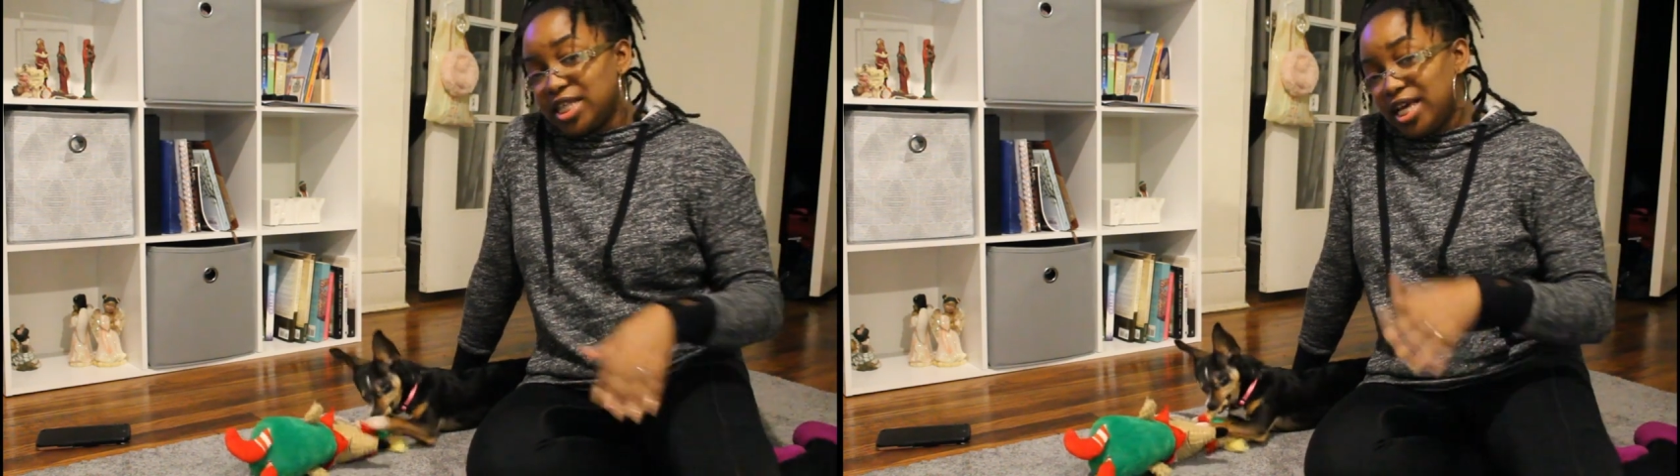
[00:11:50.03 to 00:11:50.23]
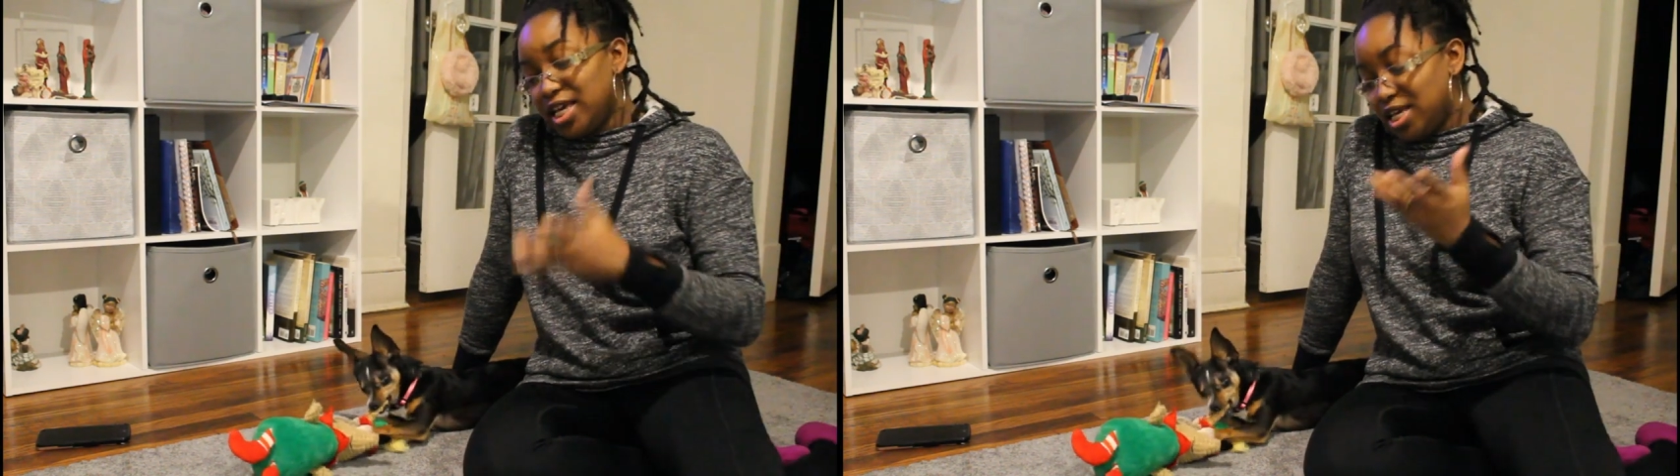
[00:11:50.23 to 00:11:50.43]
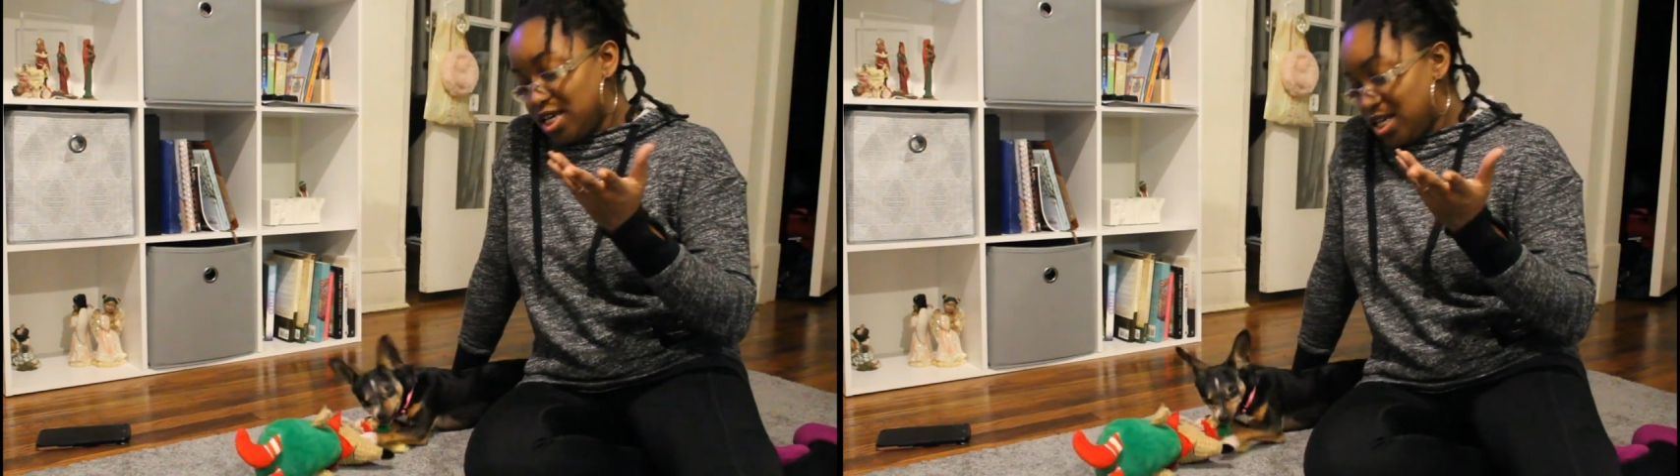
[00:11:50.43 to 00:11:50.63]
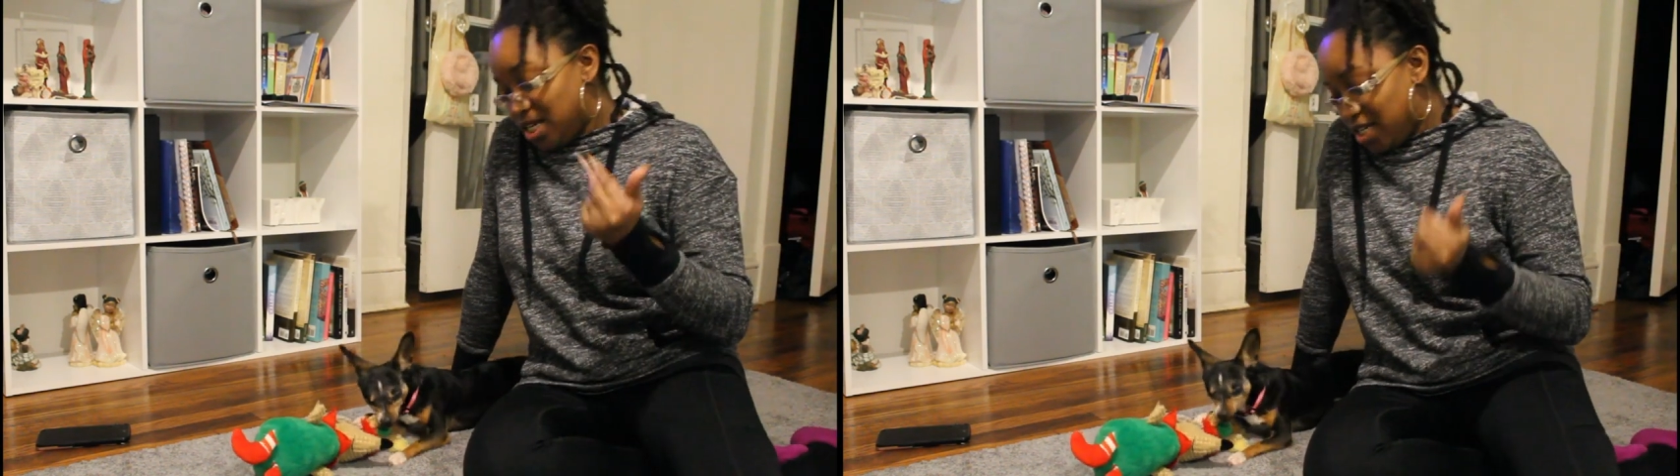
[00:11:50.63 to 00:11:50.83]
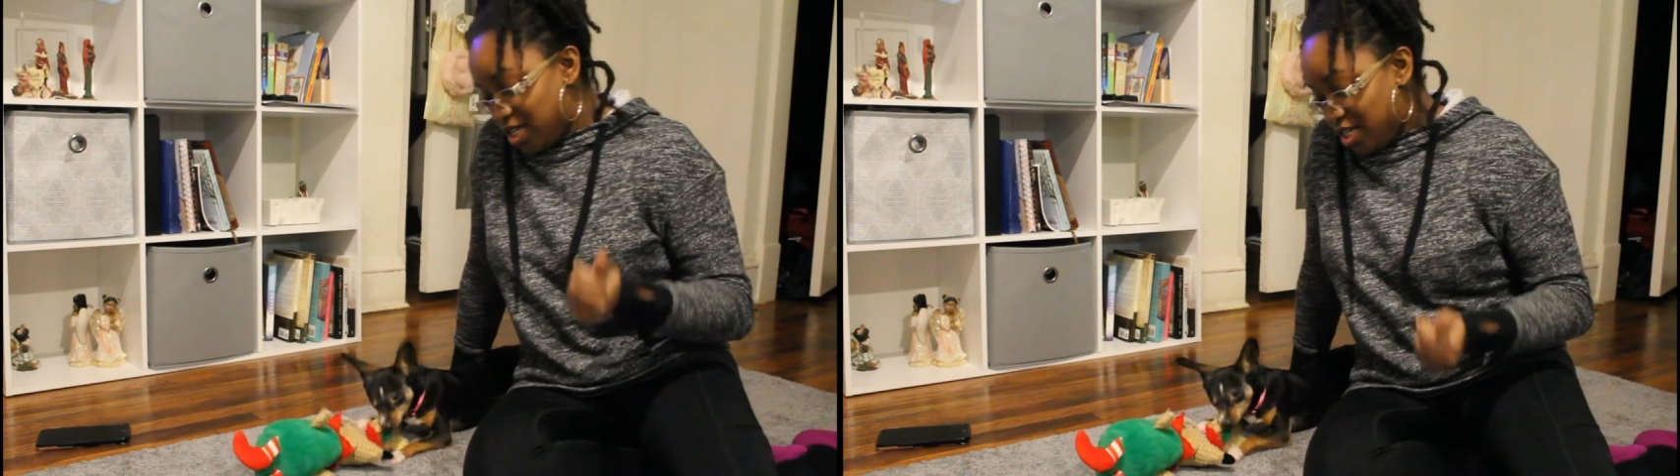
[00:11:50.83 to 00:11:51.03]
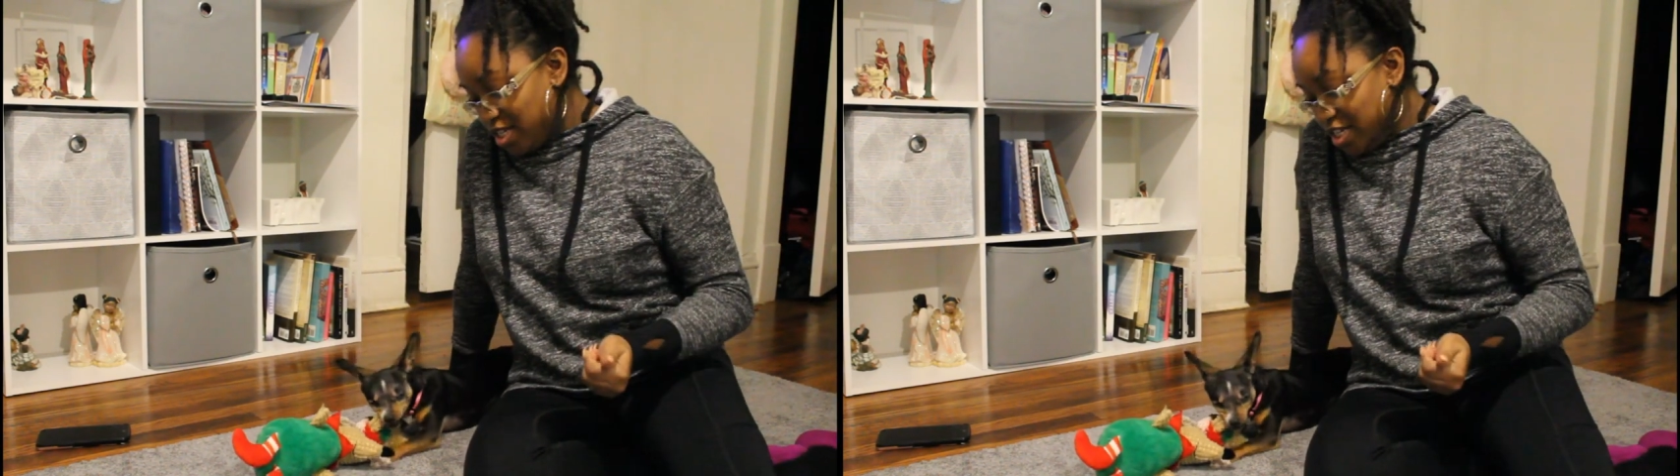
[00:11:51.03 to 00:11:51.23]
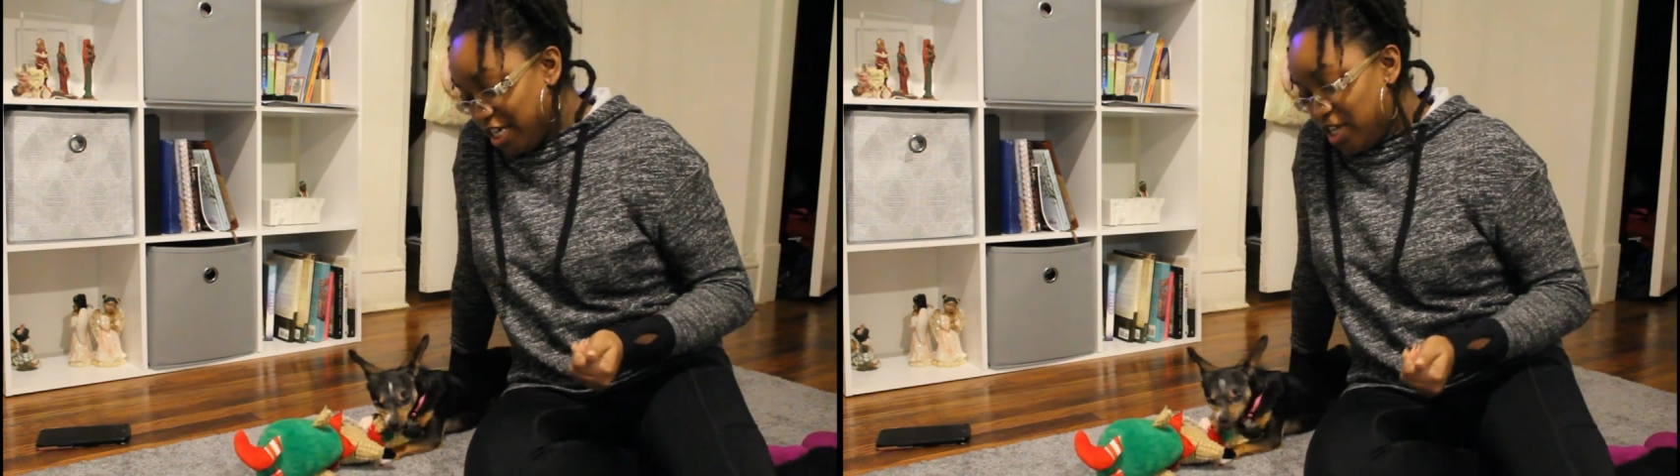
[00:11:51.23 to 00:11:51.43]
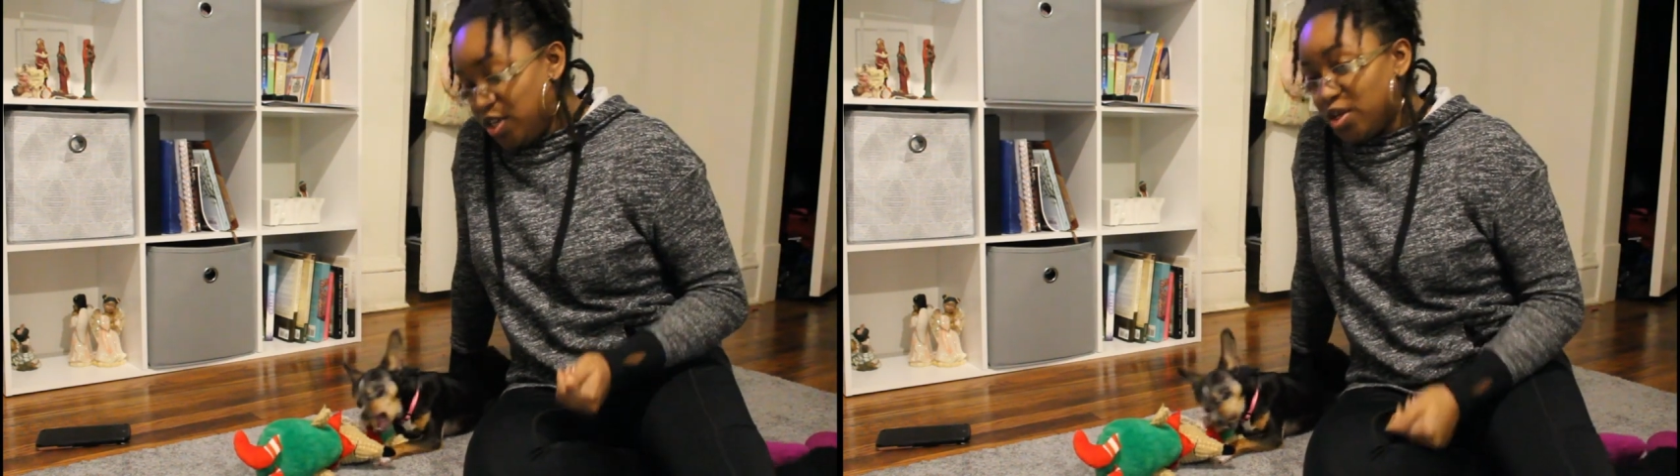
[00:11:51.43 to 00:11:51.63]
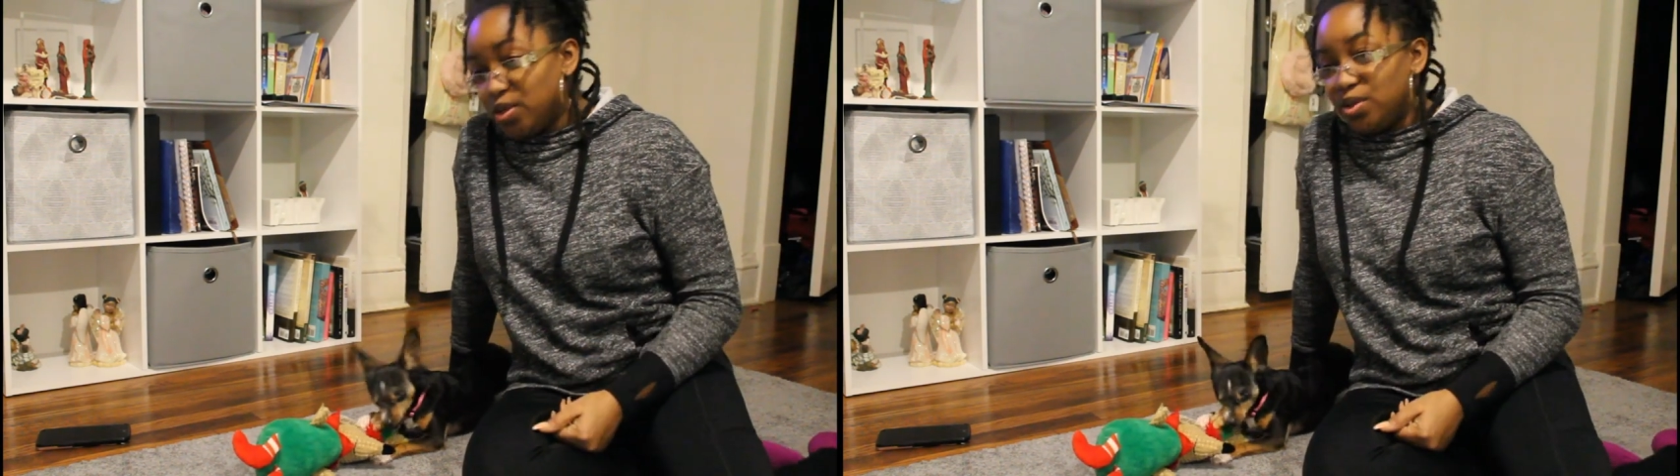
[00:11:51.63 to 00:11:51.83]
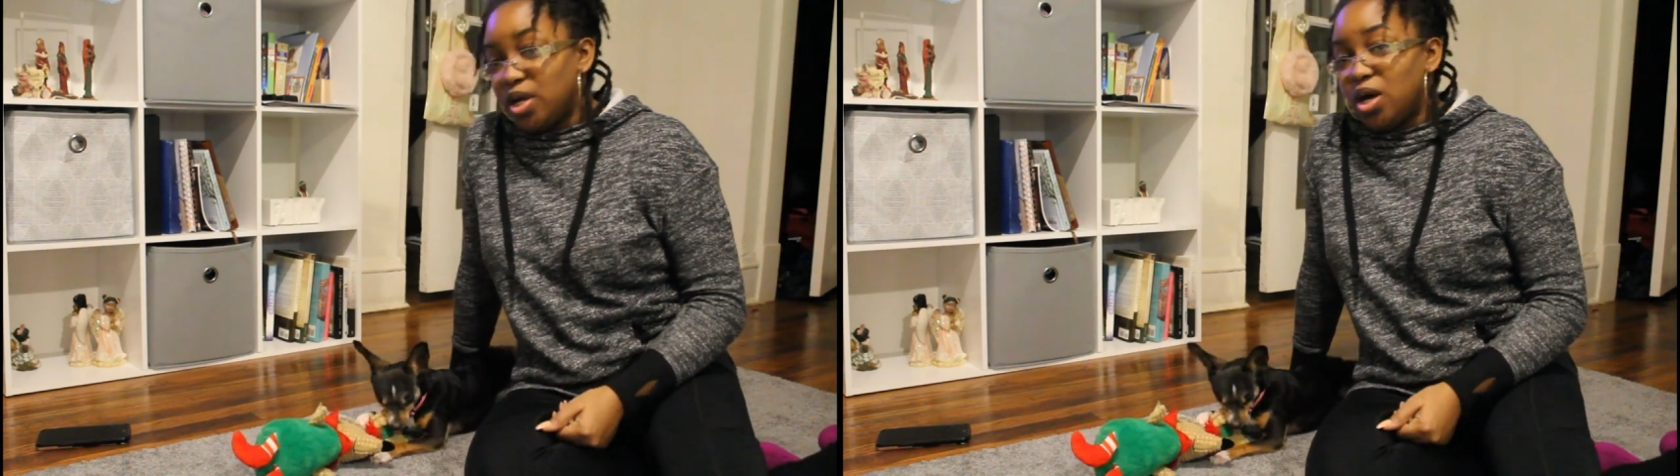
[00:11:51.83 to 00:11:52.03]
like any other
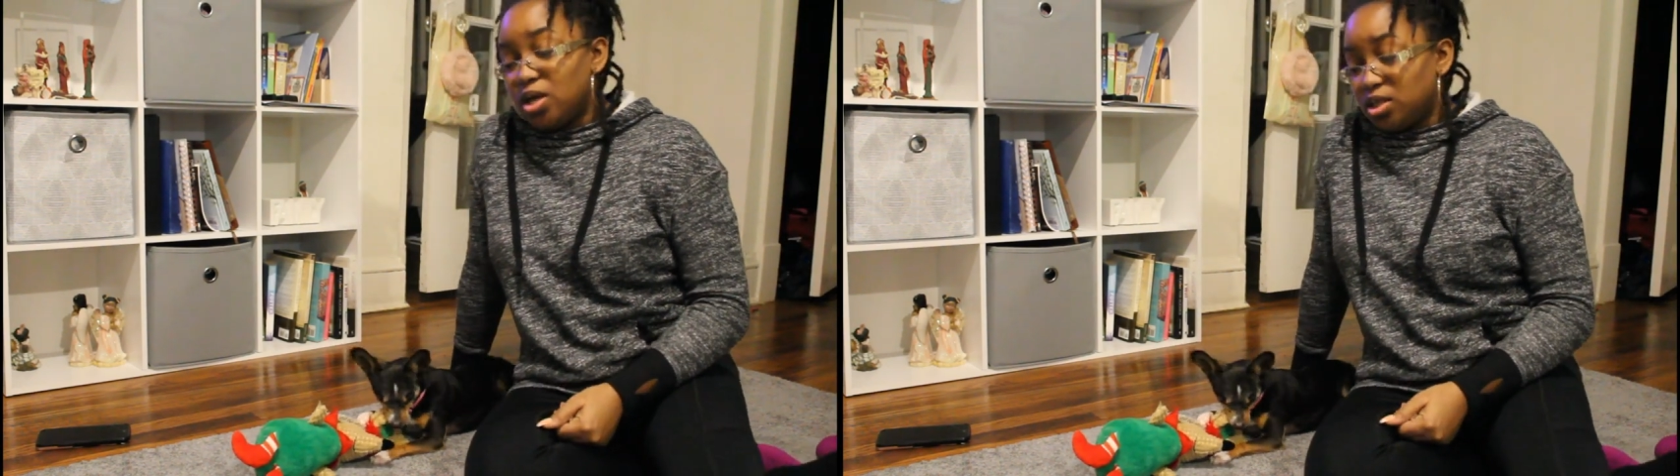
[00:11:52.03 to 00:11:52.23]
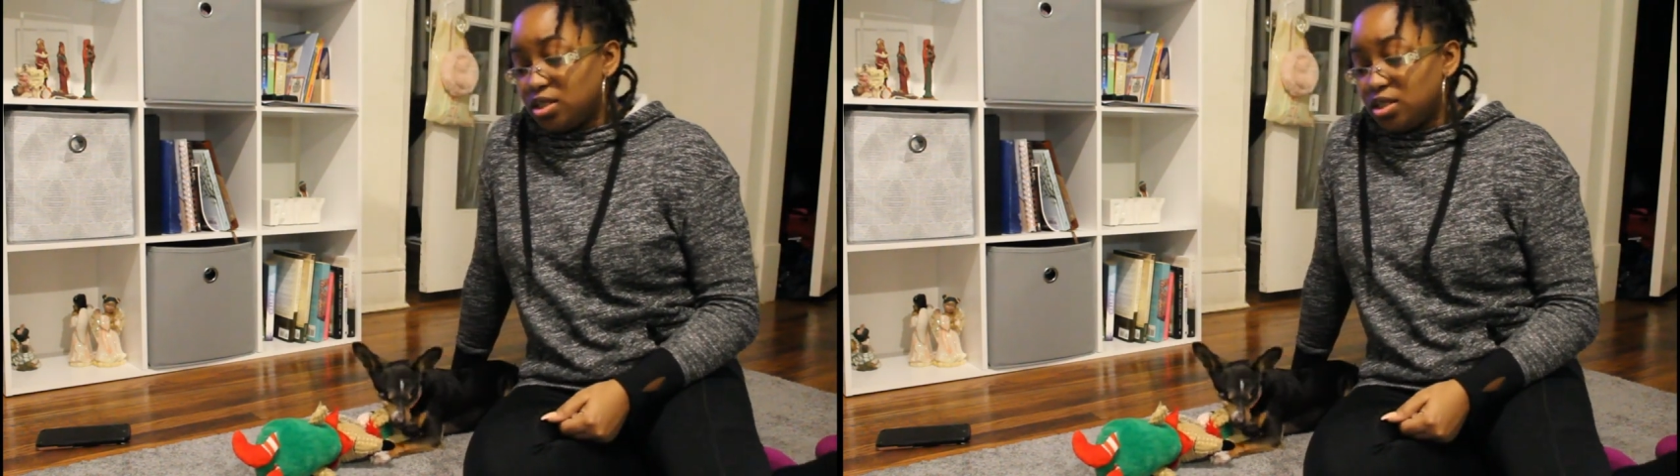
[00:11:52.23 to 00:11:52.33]
dog.